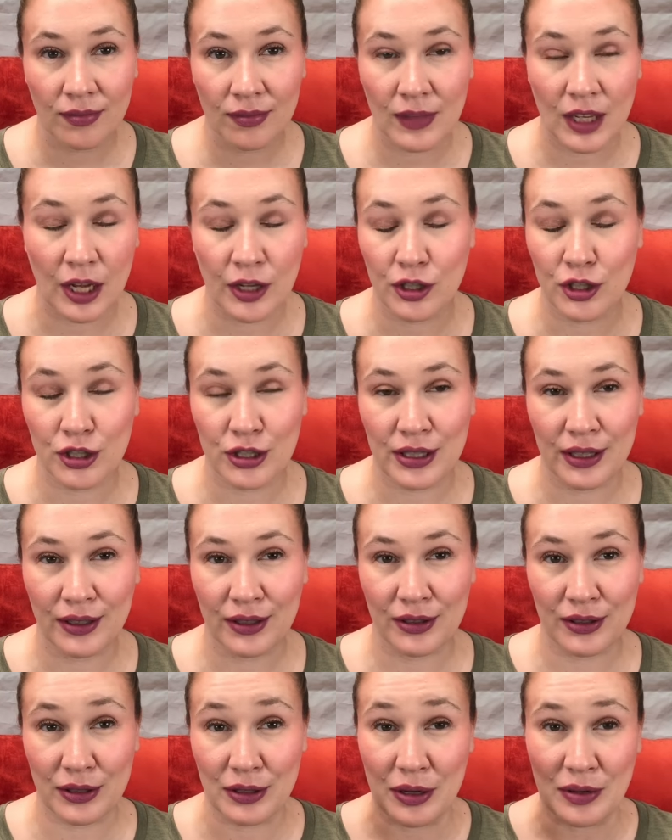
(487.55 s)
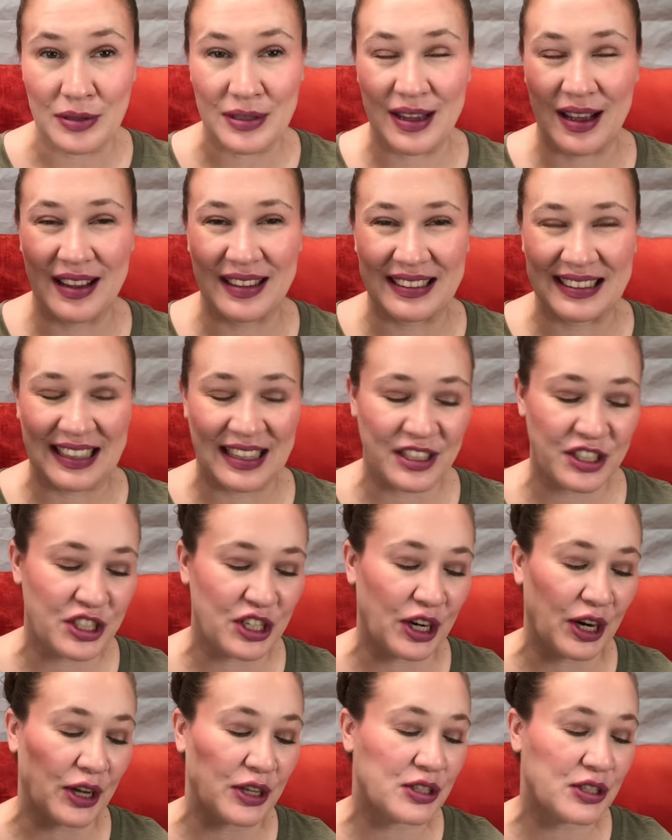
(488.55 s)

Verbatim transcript: I should tell you the notes on Lost Cherry.